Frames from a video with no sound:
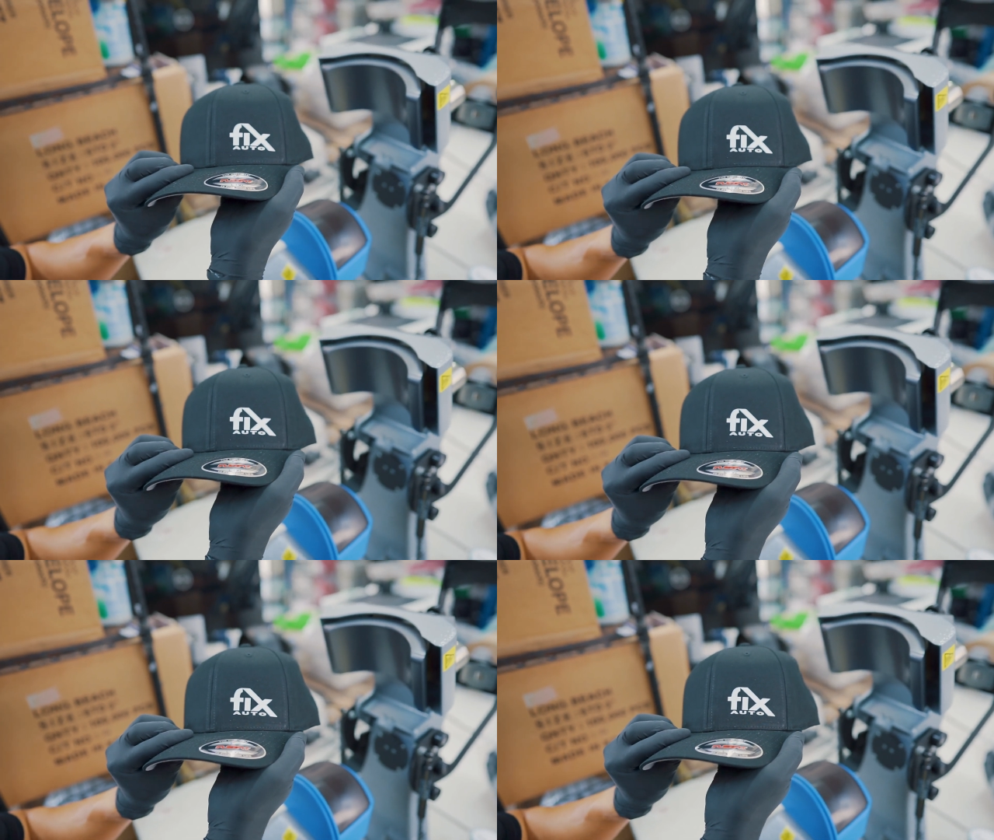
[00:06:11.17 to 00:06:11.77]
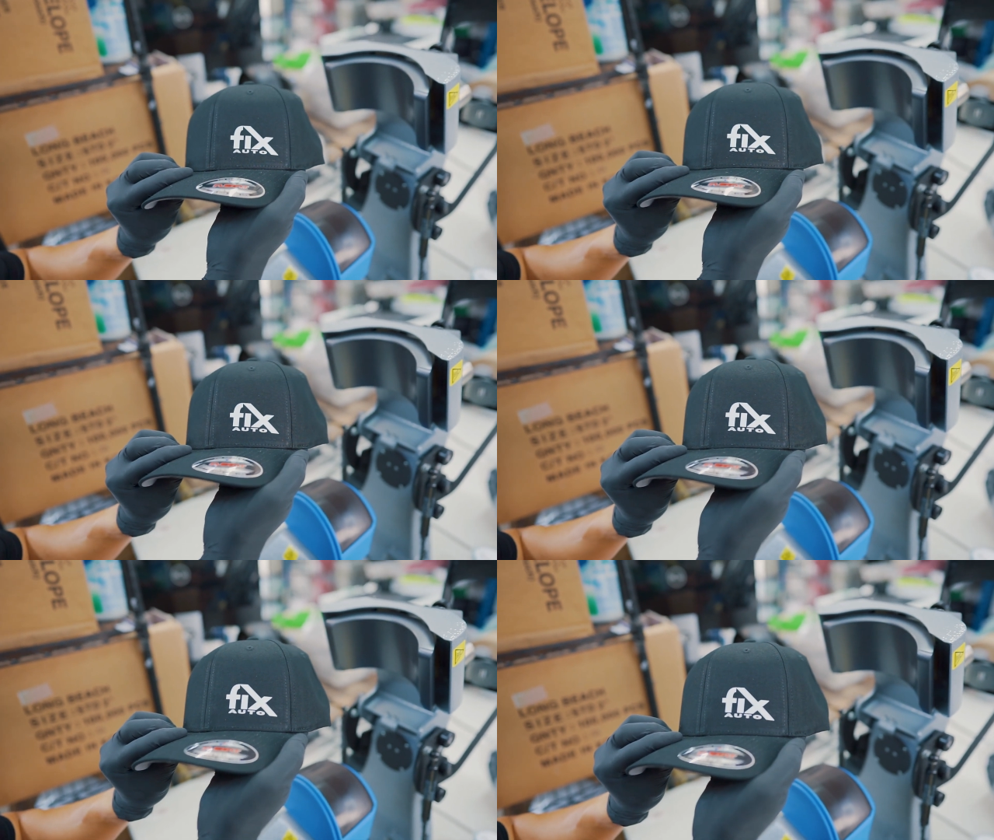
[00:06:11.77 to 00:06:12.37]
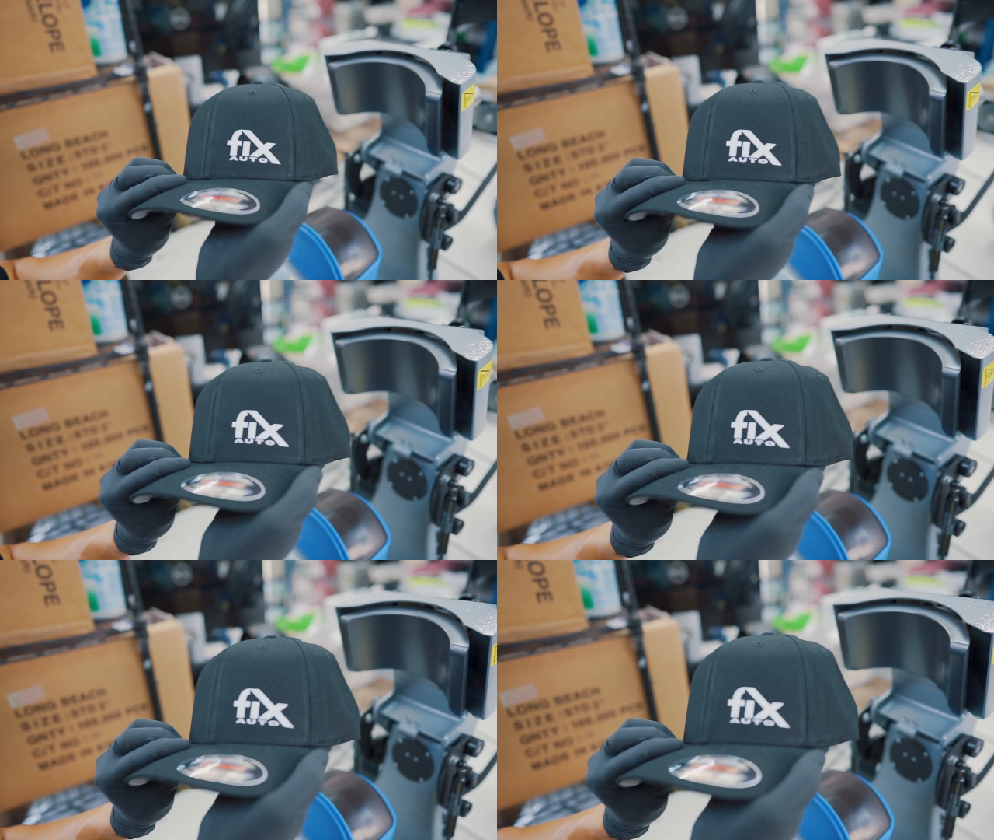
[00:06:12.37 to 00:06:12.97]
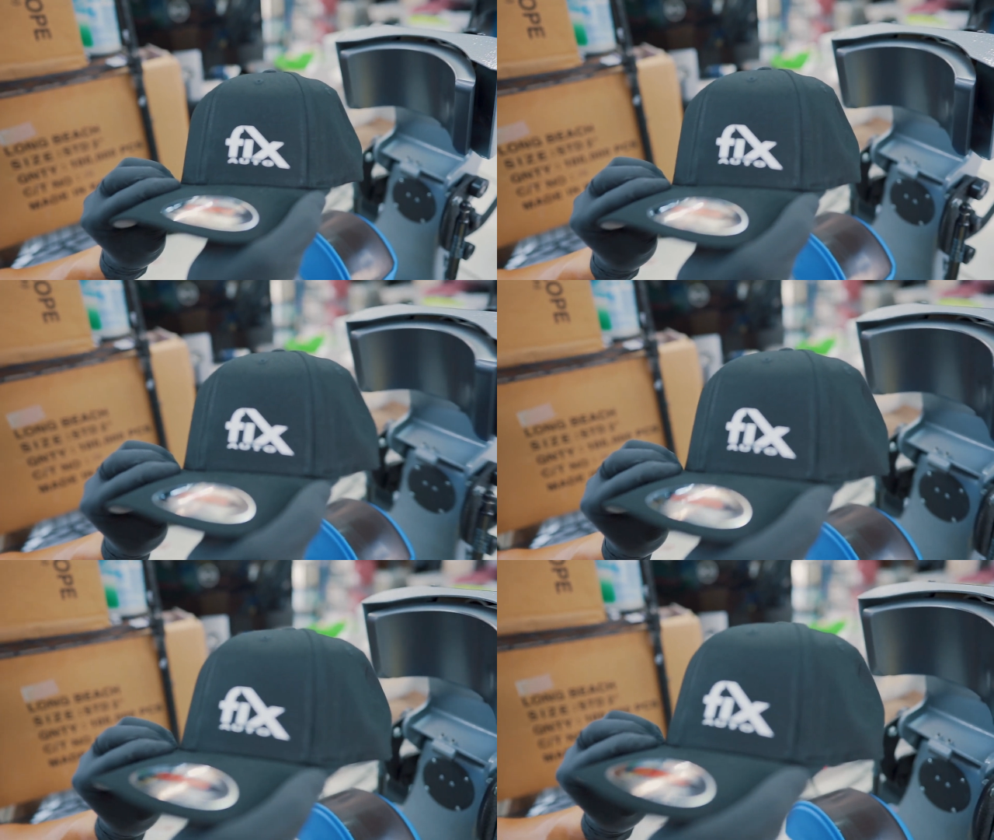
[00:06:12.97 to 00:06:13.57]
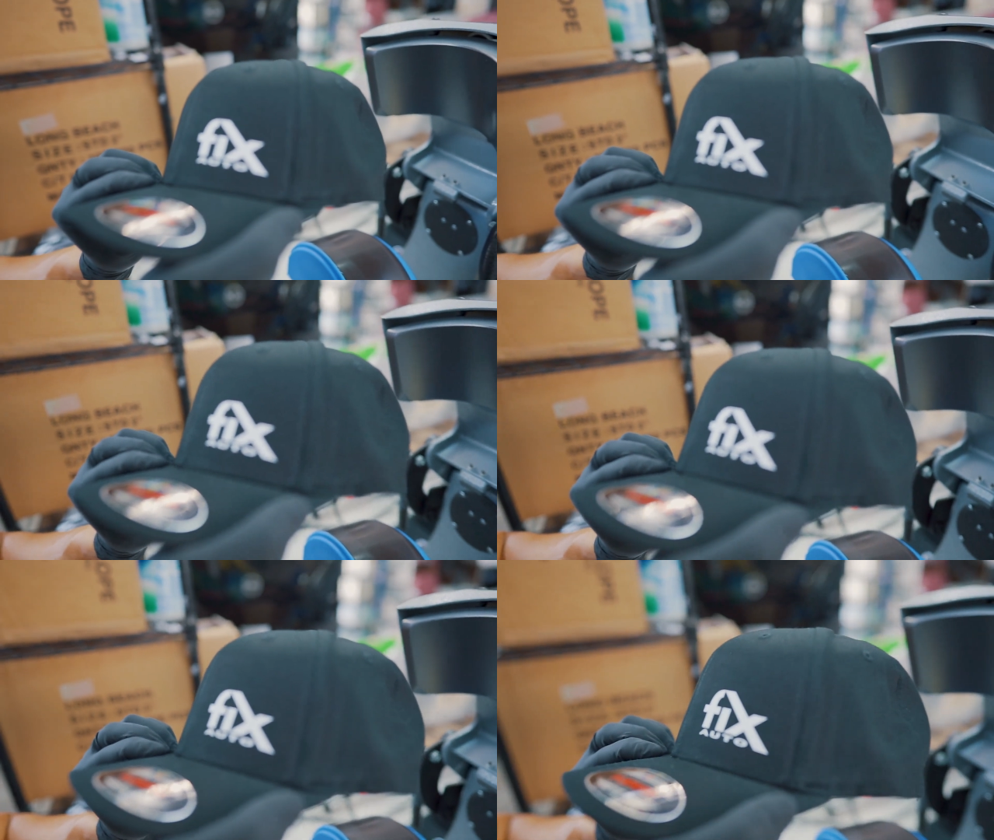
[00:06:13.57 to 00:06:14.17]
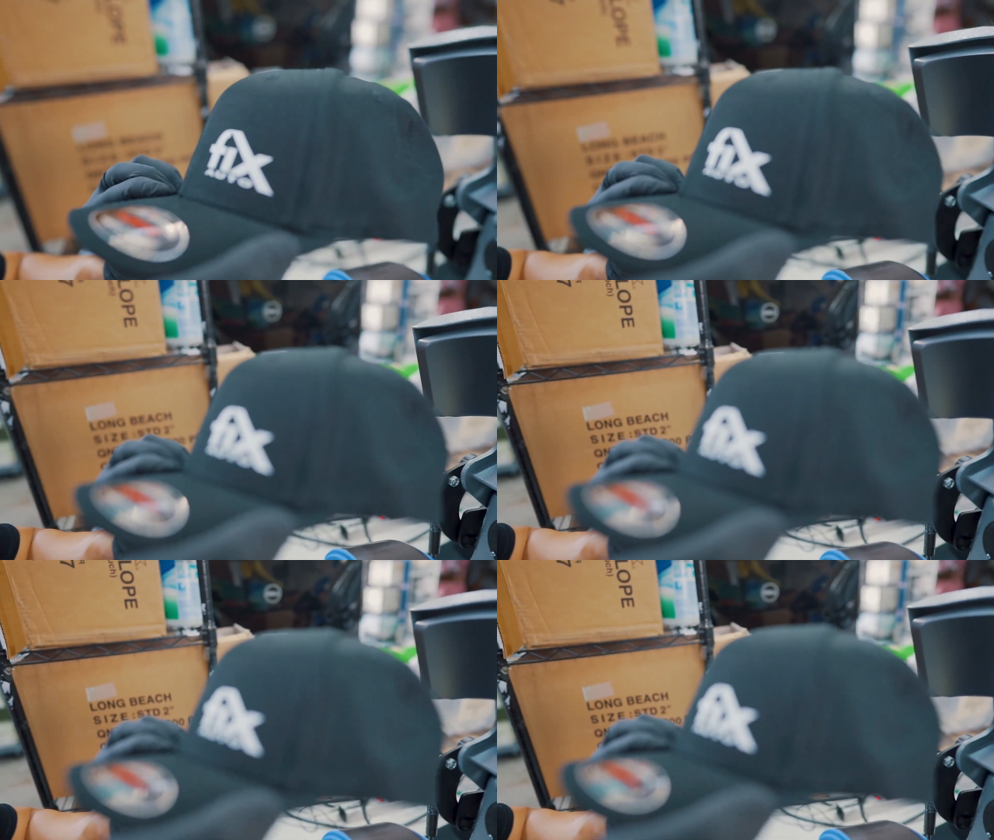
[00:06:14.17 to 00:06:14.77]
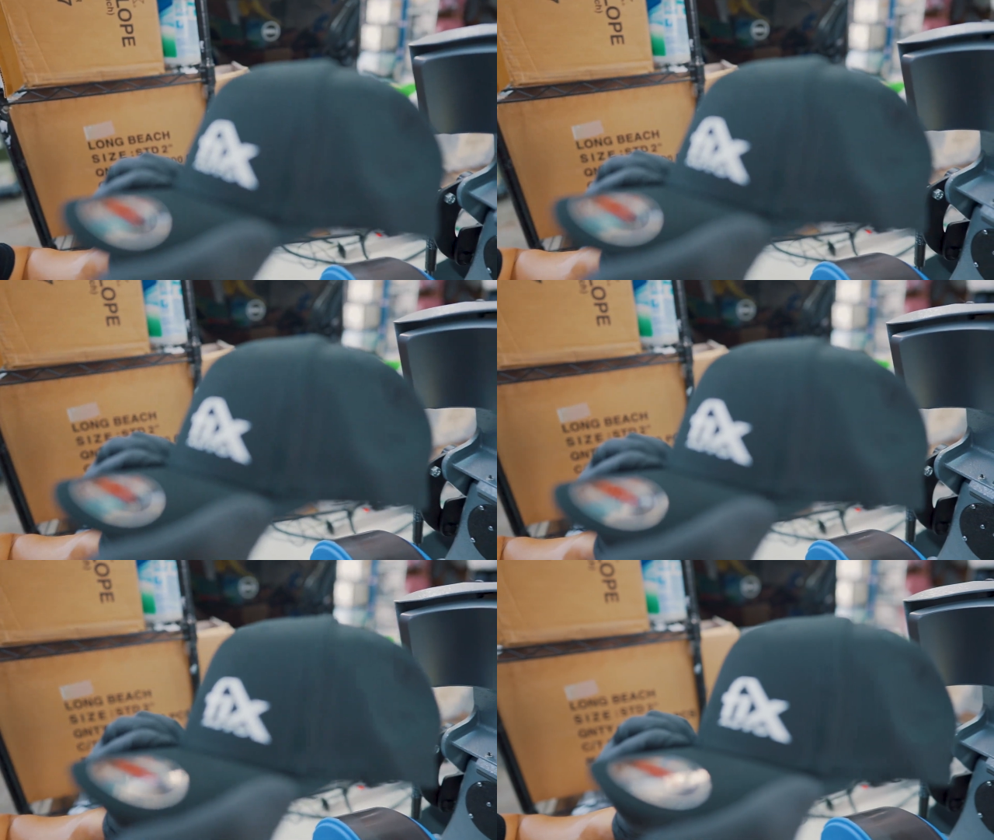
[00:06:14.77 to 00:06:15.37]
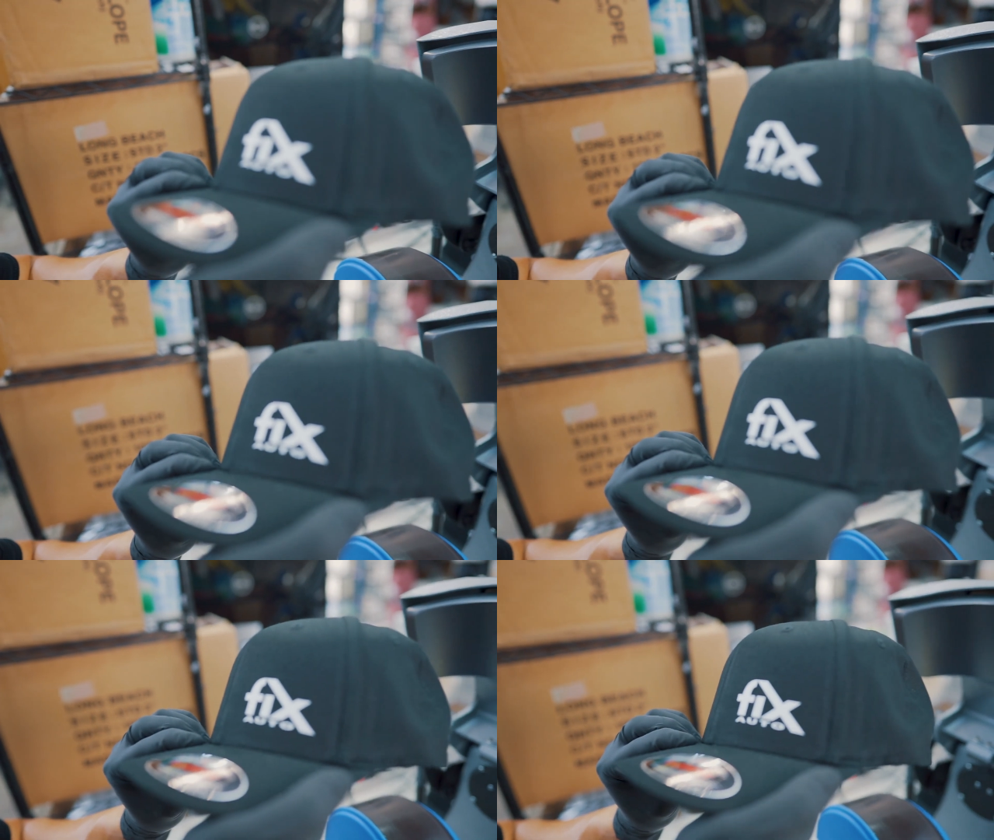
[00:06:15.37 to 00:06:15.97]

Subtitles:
Nobody's mouth can be seen.